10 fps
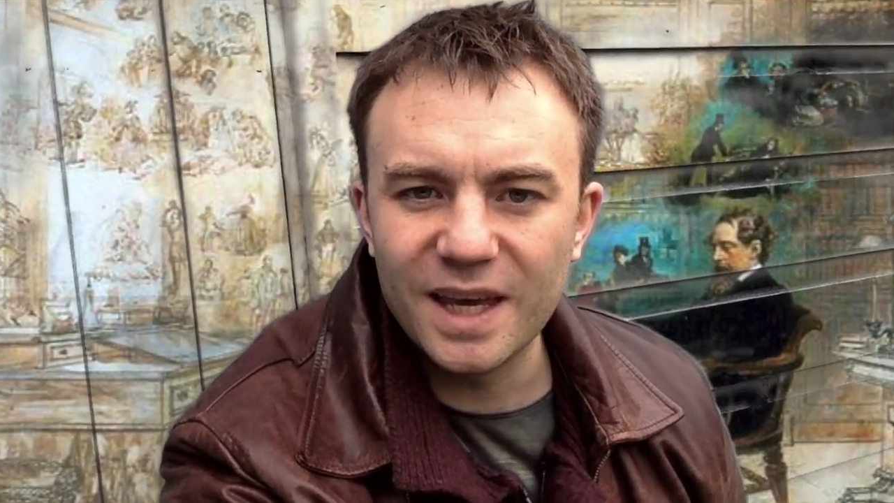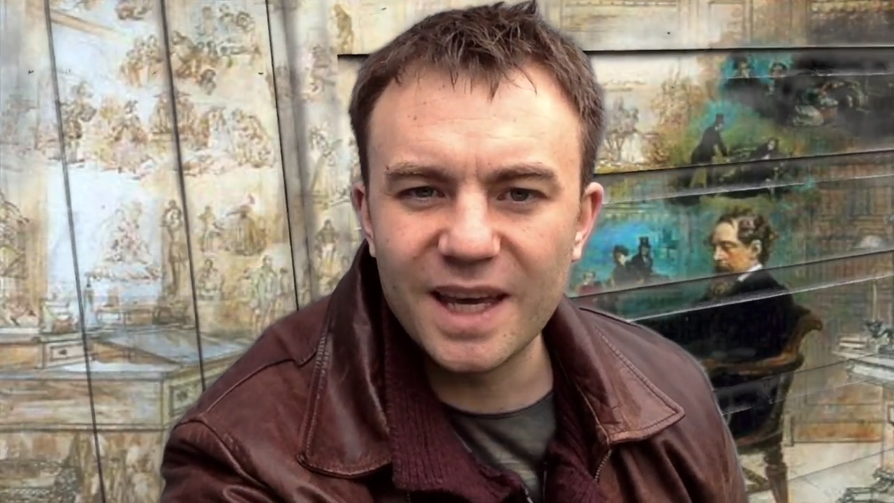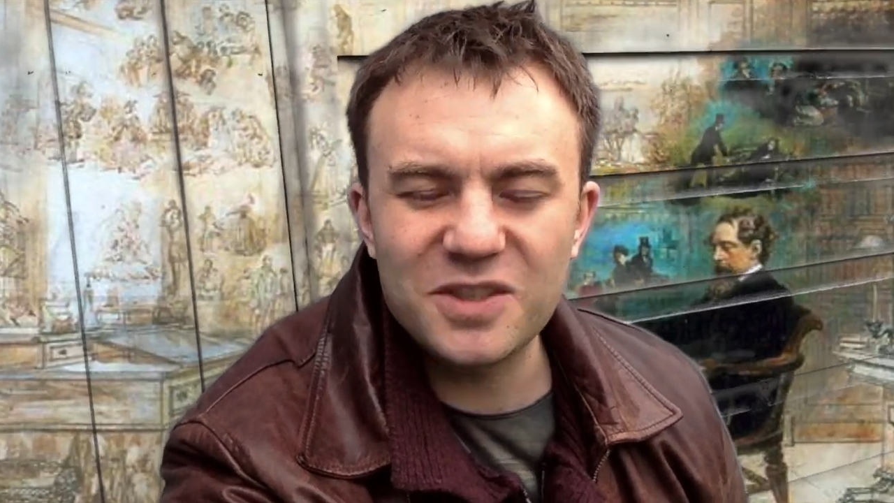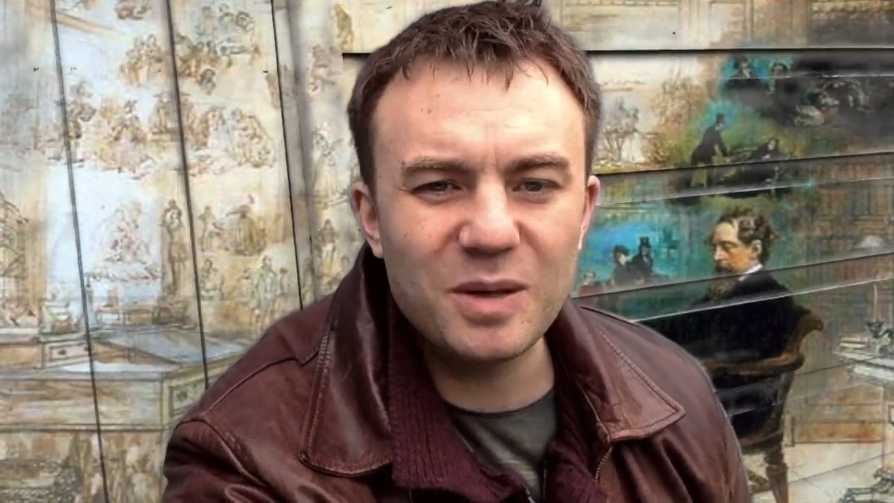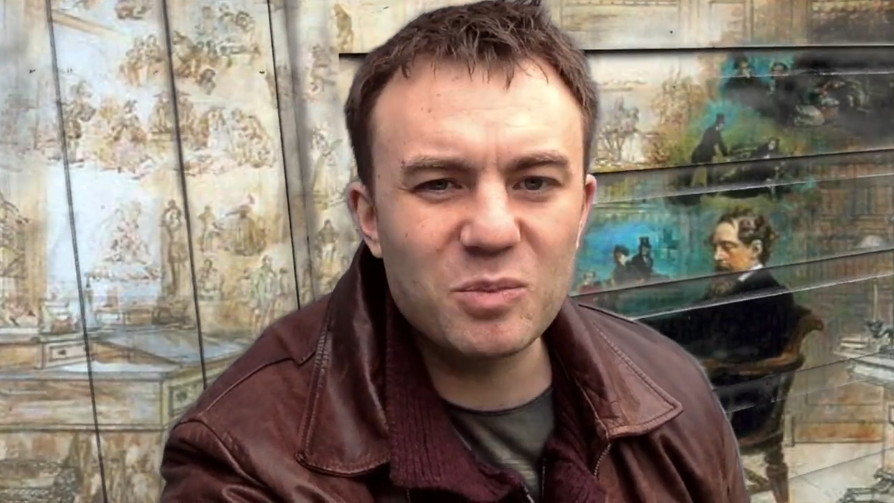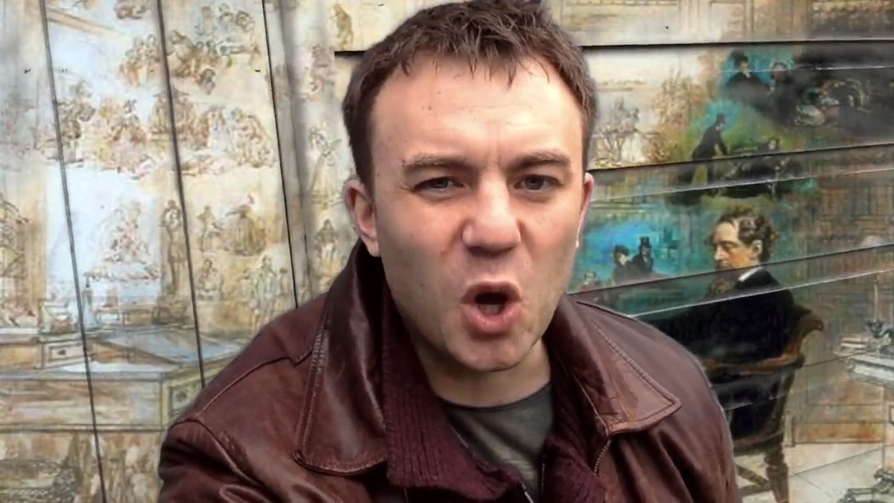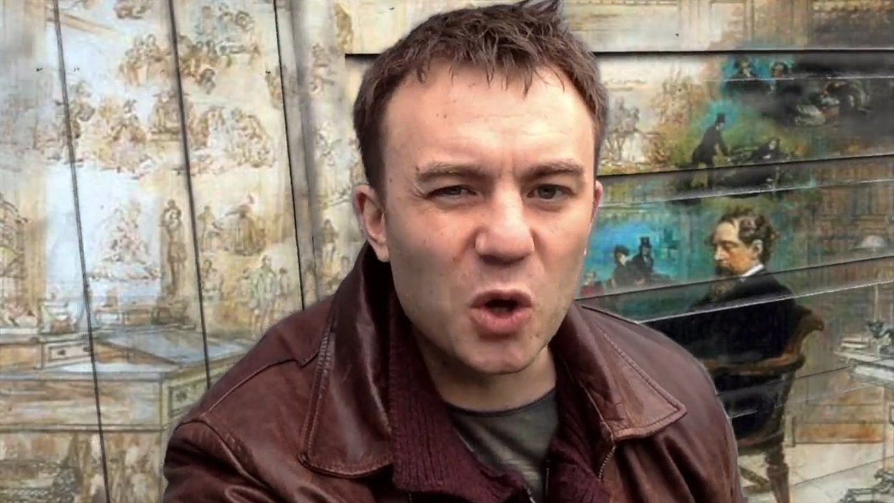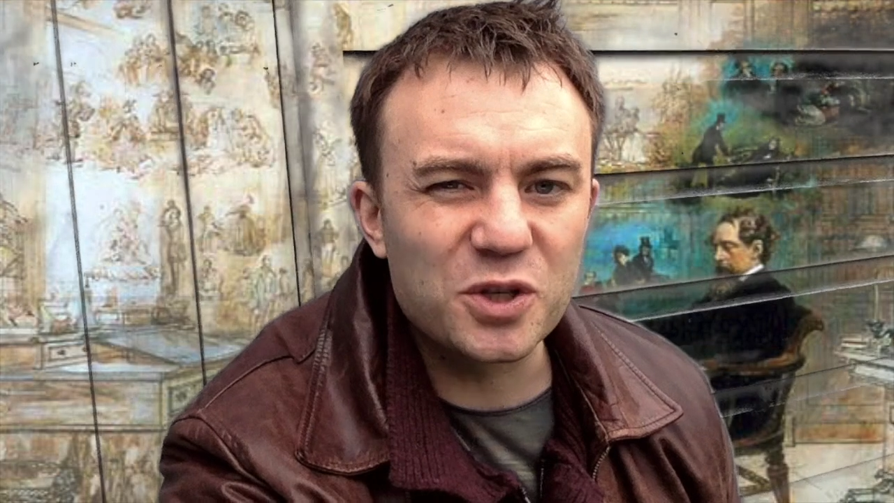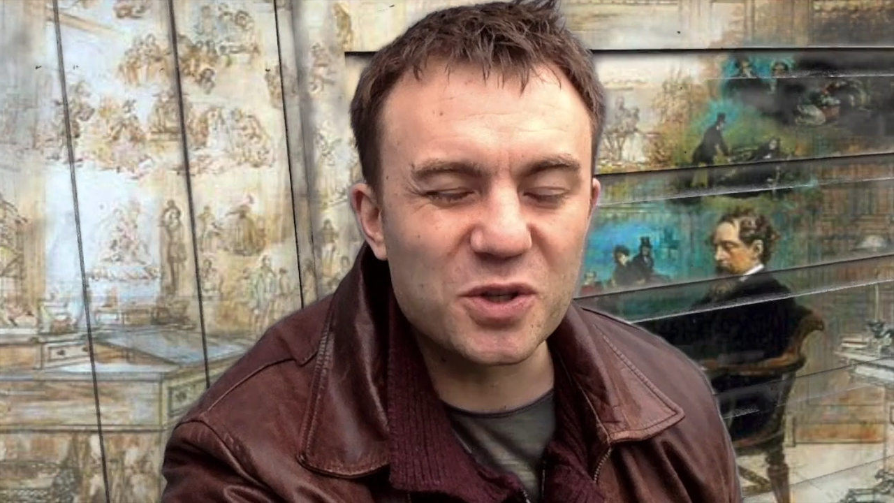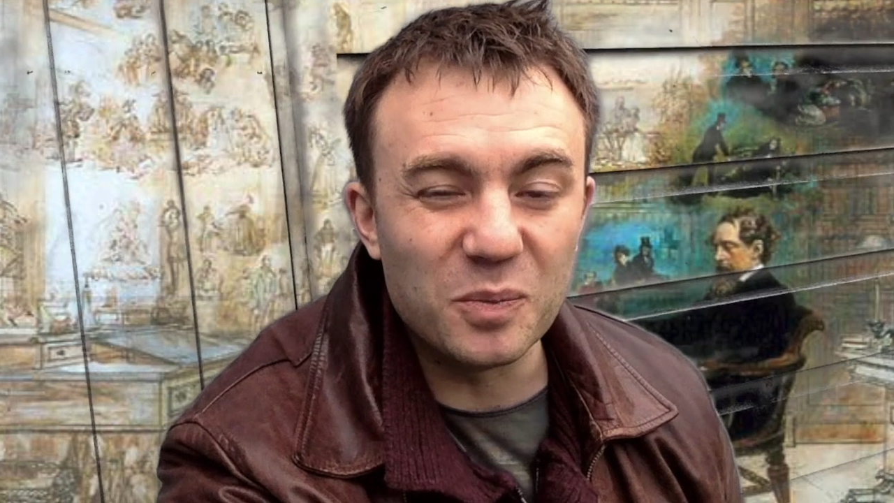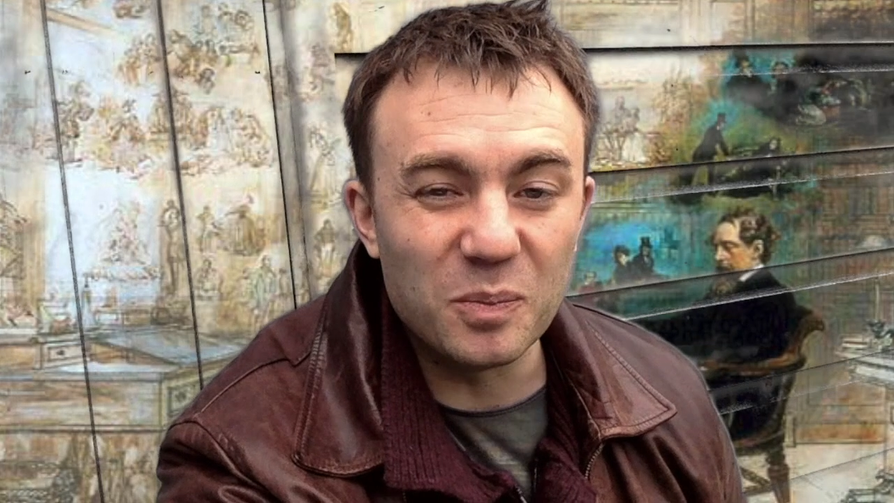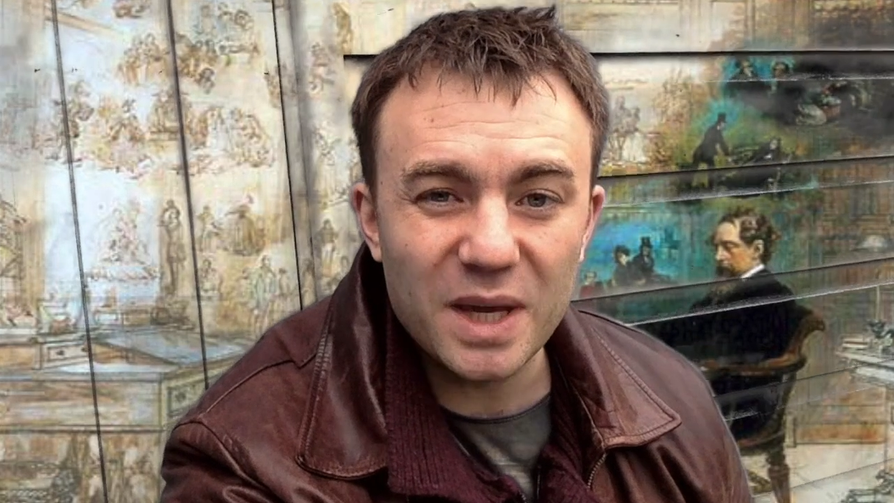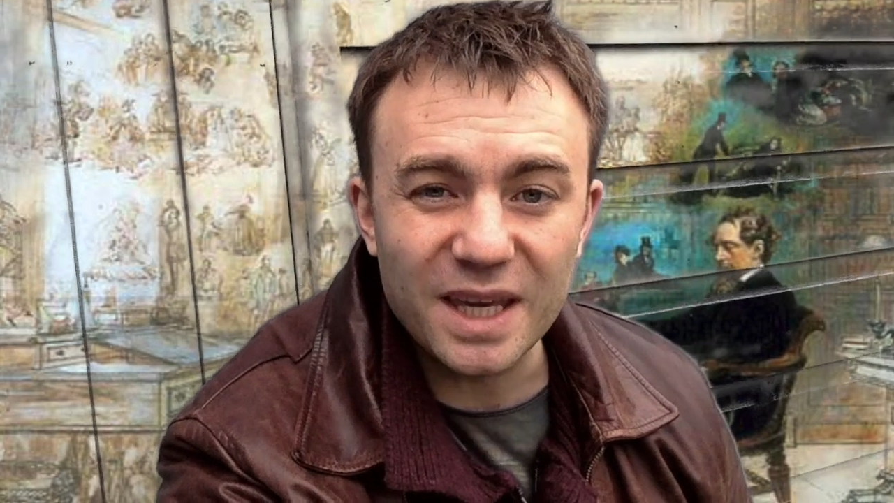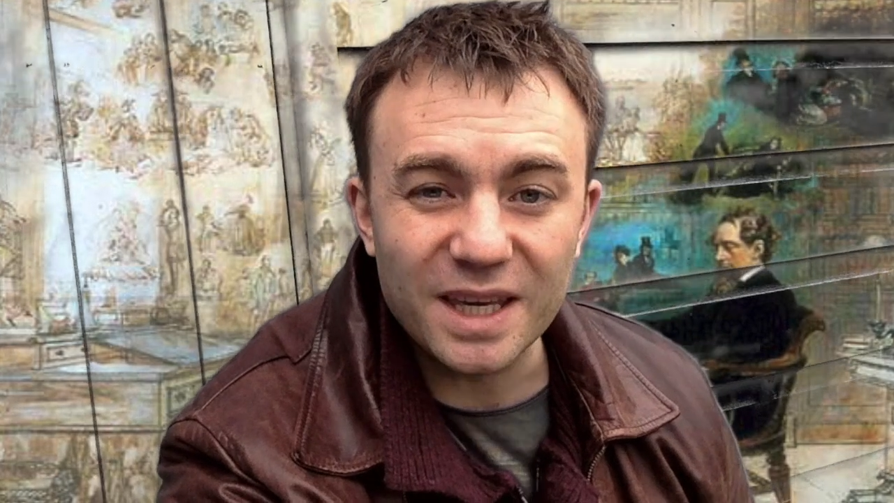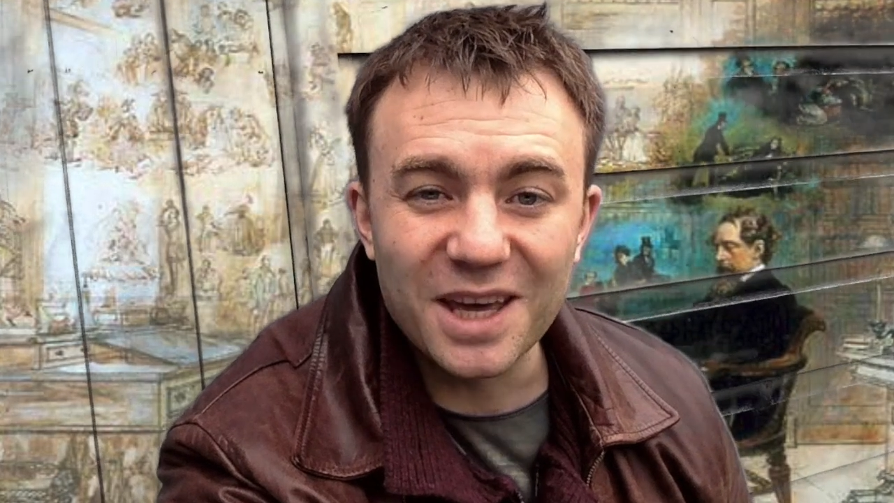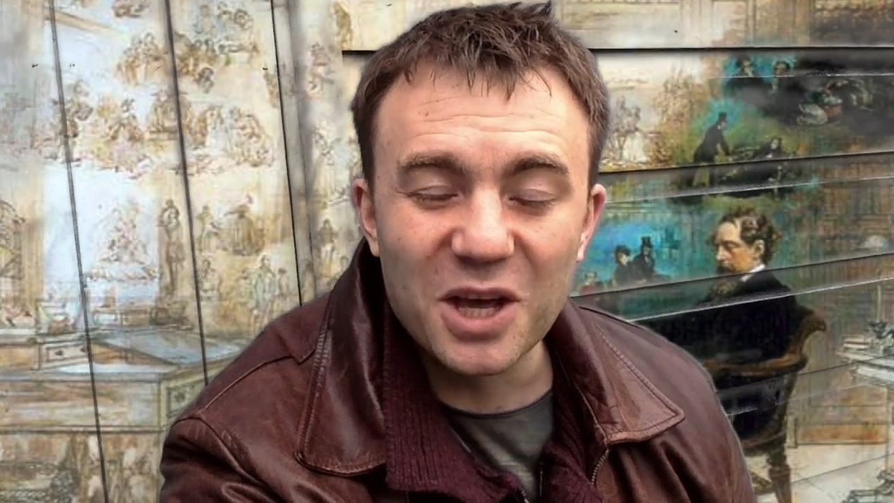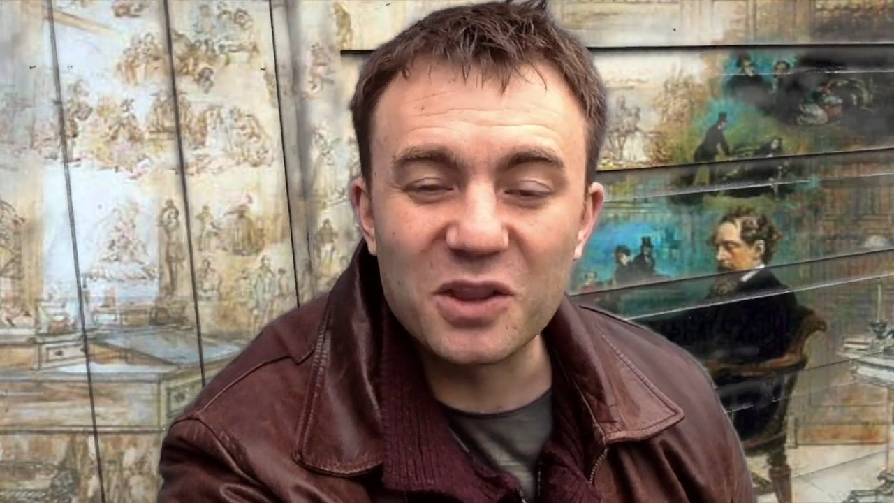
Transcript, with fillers: it seems odd to me